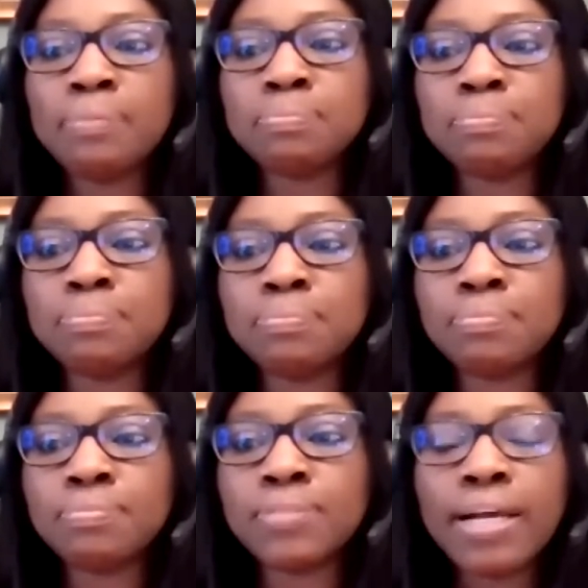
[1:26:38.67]

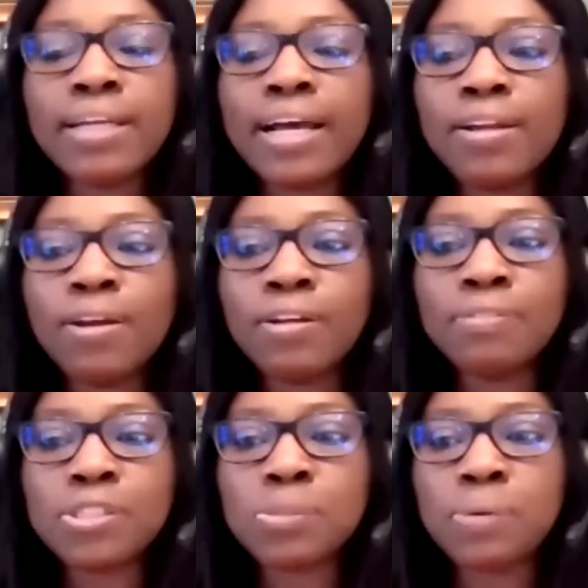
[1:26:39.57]
And a
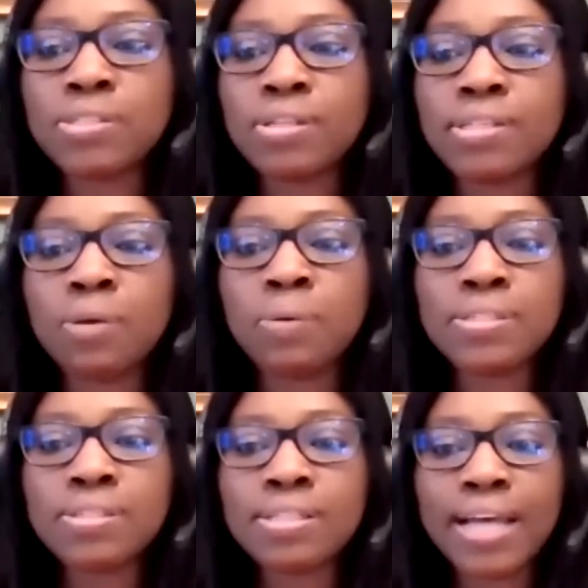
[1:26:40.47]
lot of these questions are
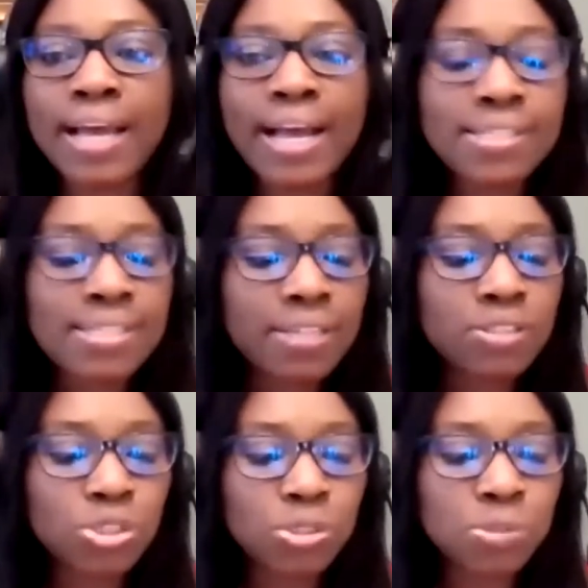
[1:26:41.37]
questions I
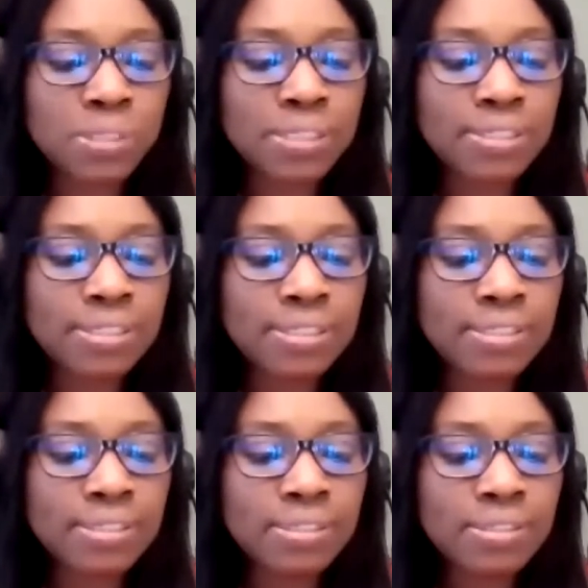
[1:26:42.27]
answered during
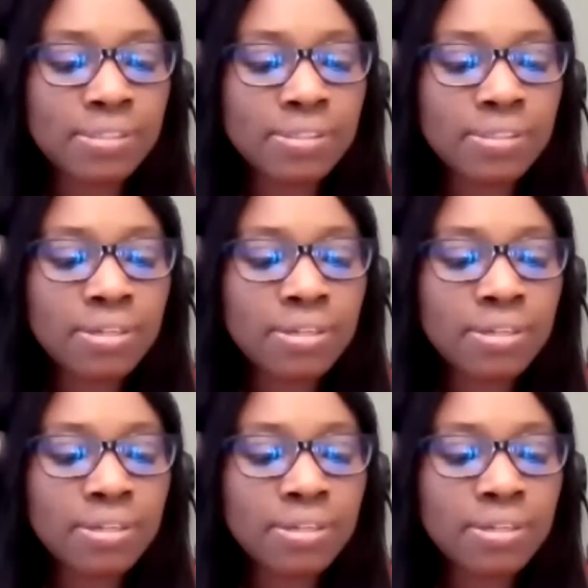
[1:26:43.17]
the